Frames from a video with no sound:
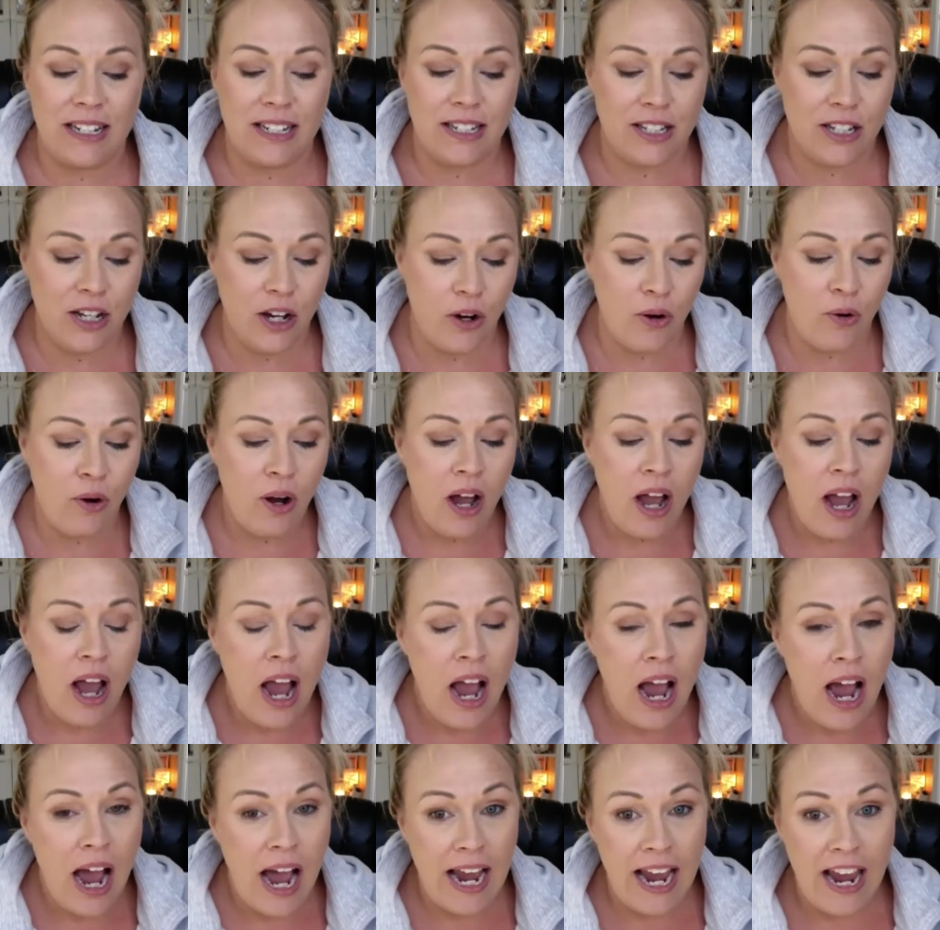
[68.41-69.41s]
So
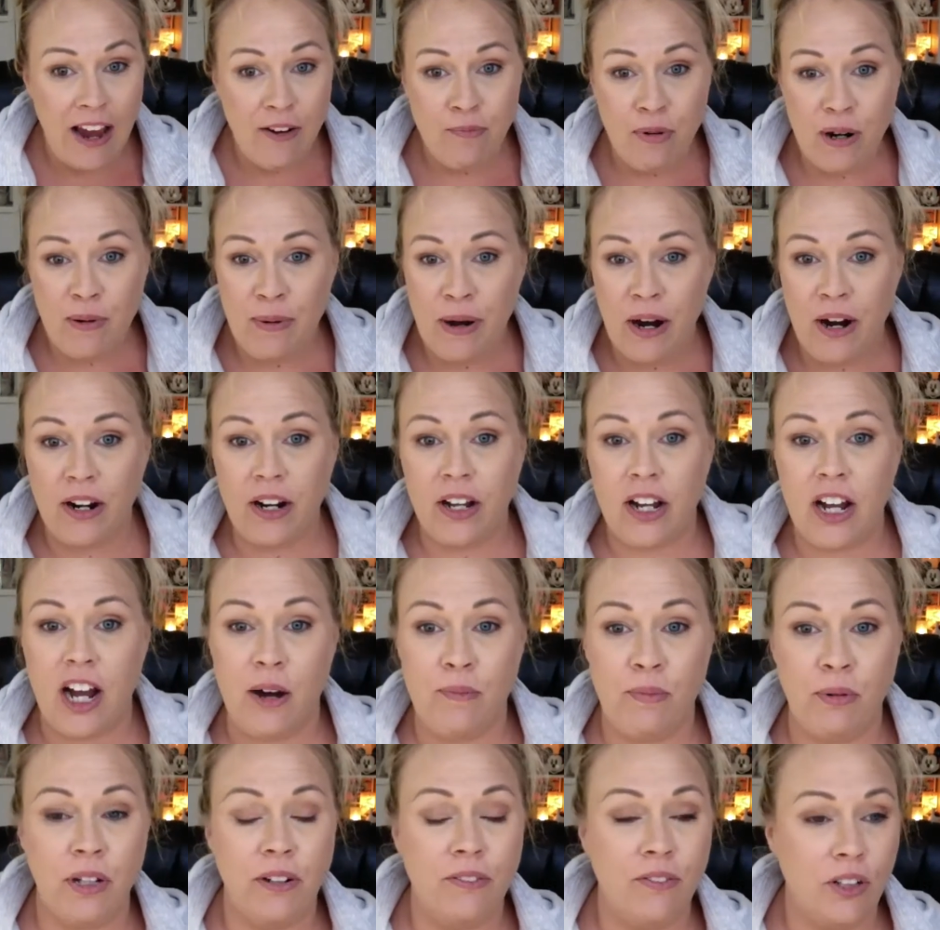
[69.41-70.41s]
I have prepared a
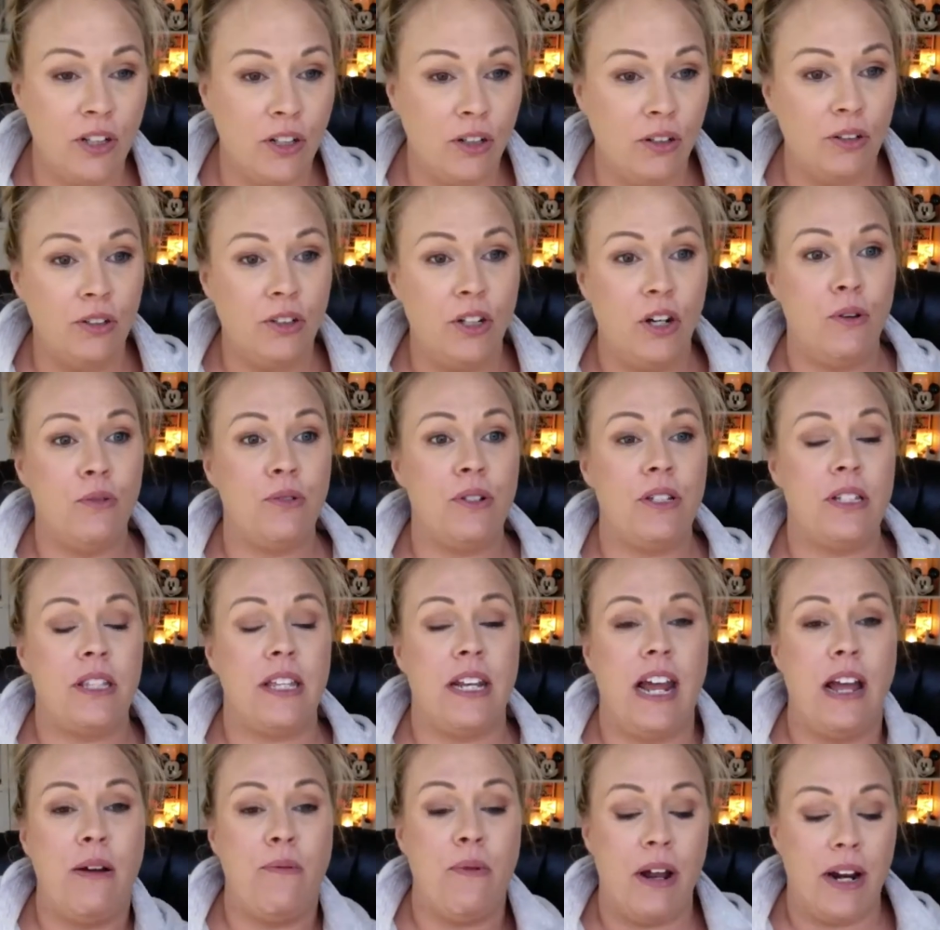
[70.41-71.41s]
couple of little notes that
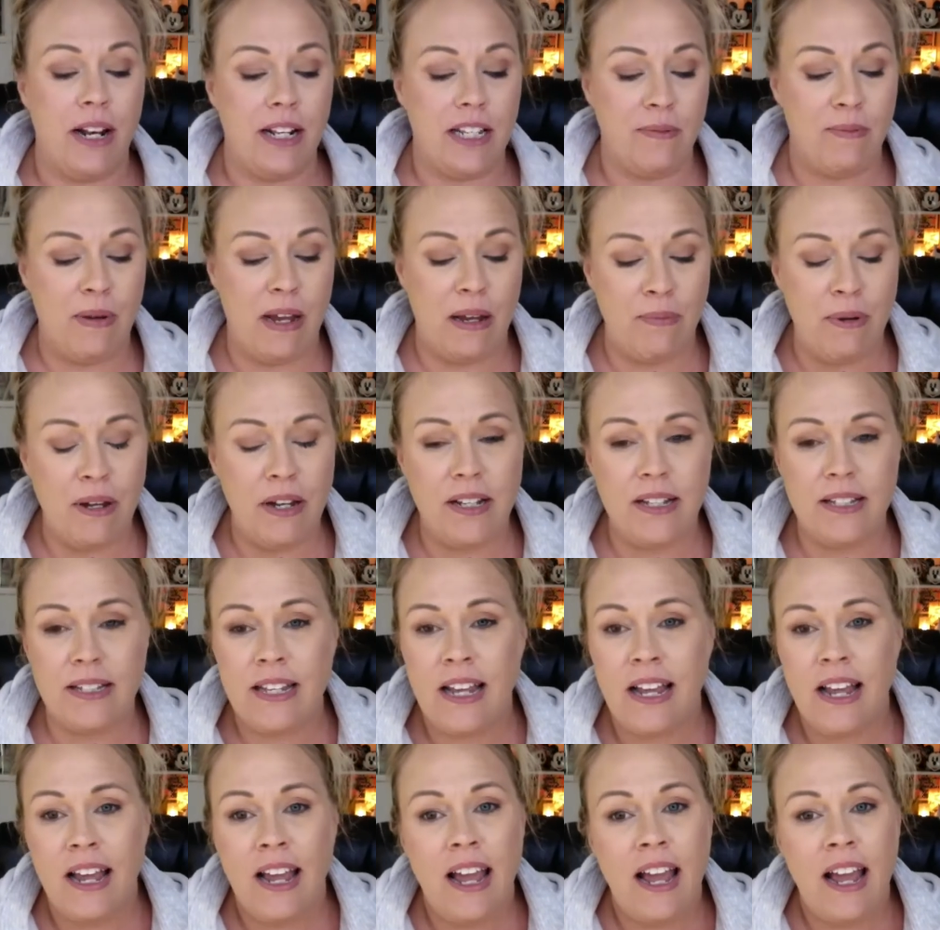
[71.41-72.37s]
I wanted to make because